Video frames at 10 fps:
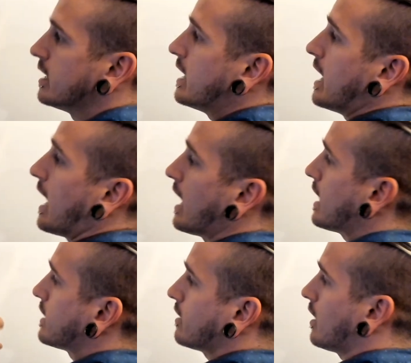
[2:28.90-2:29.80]

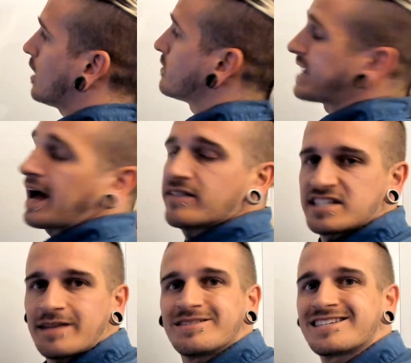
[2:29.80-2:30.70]
and when they have the
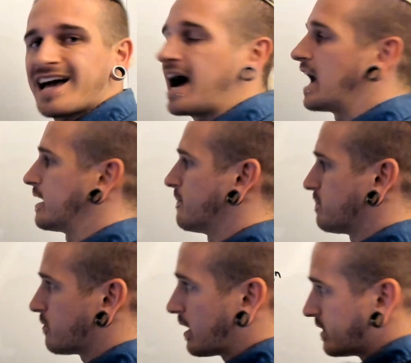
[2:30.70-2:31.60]
same sign.
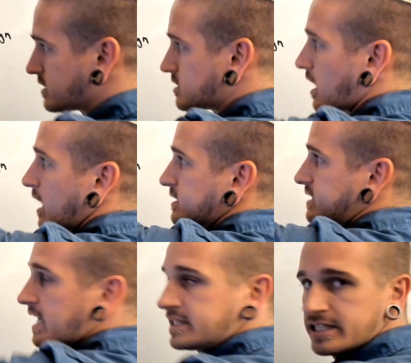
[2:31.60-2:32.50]
Right? This
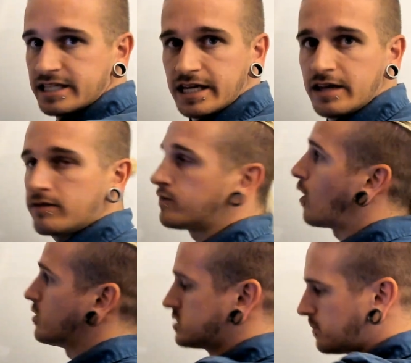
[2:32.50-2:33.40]
identity
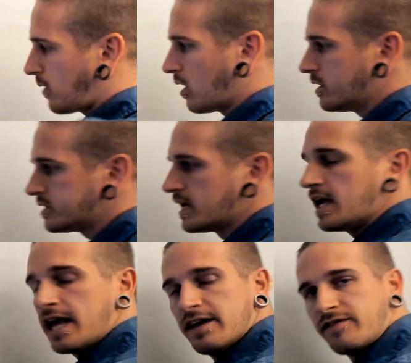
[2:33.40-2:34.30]
falls apart
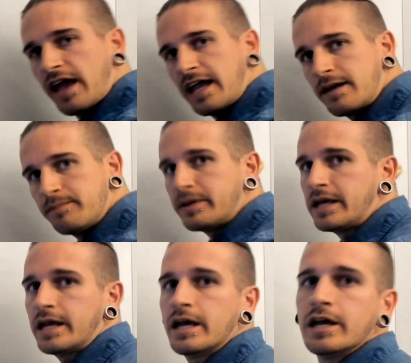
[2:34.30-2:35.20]
if A and
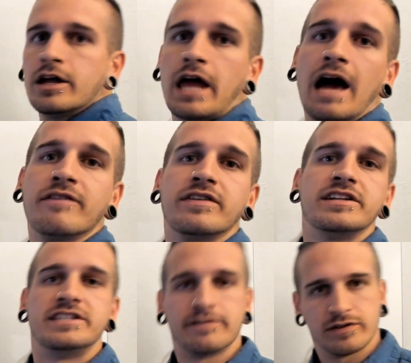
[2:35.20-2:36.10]
B have
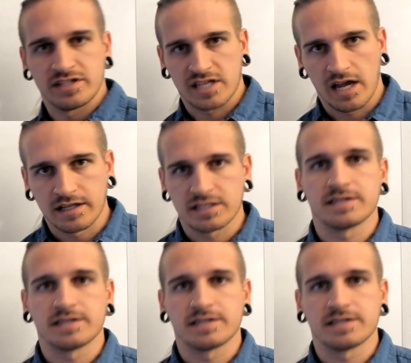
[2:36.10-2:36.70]
different signs.